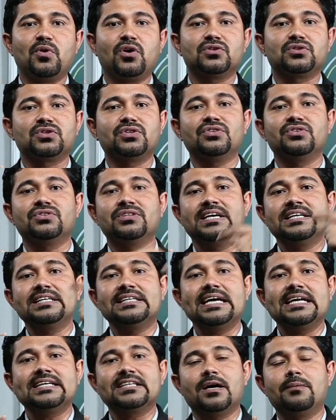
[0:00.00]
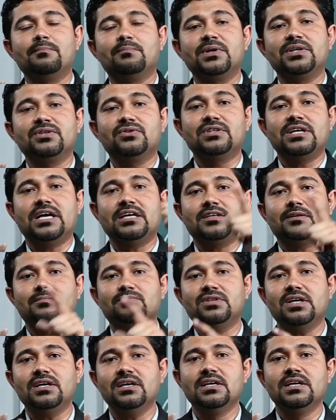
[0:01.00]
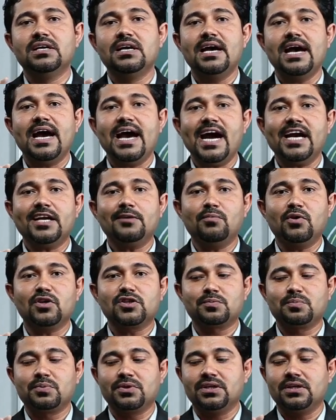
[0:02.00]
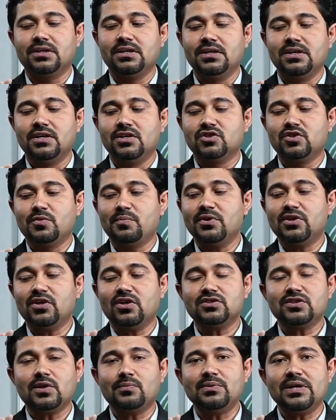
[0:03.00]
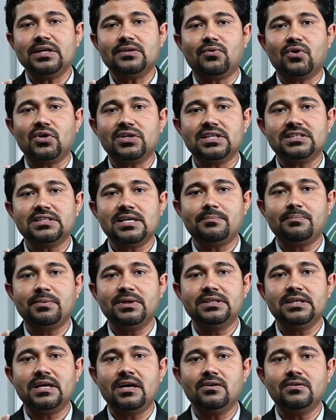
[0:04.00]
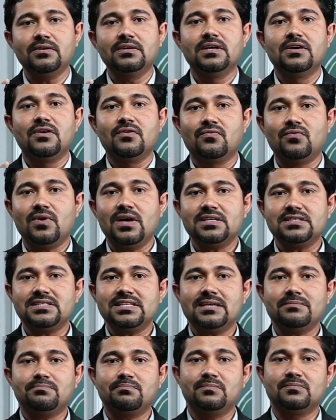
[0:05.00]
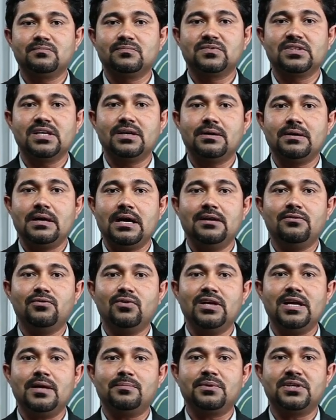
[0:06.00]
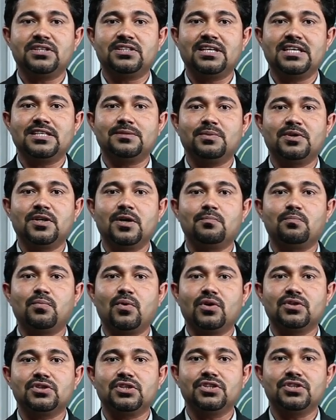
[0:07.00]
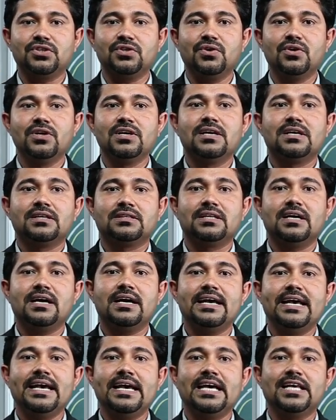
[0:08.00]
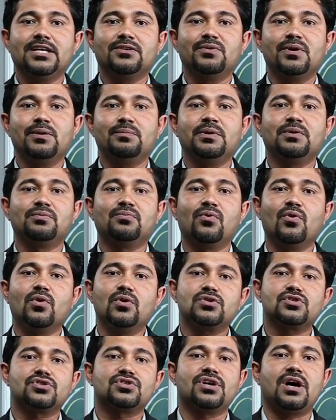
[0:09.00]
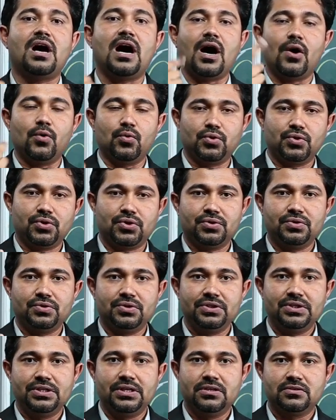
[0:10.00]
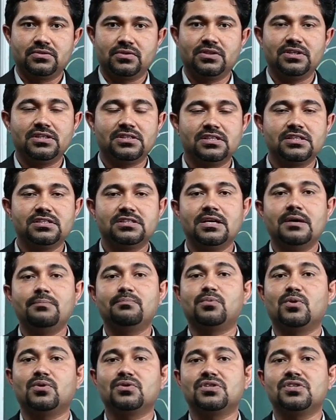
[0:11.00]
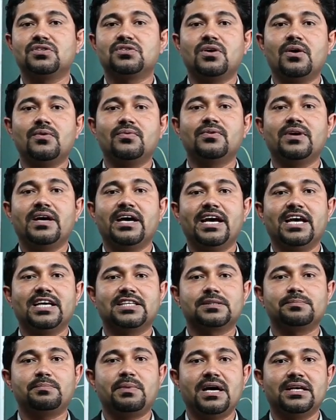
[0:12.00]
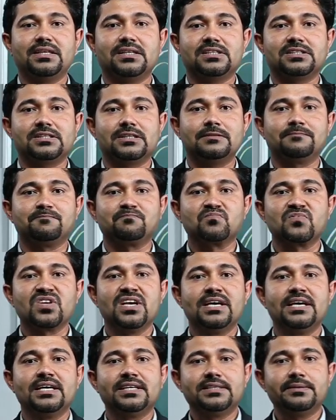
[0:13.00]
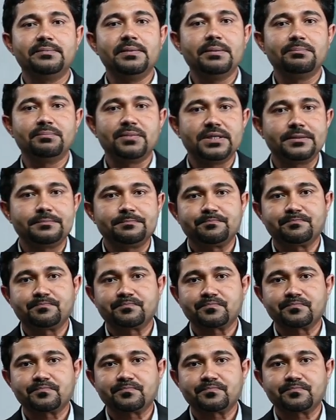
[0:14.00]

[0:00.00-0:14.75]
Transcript: positive than that compared to that of the atmosphere. So because of that, what has happened now? Once that the alveolar pressure has become positive, the air will be forced out. So this is the process of expiration. Remember,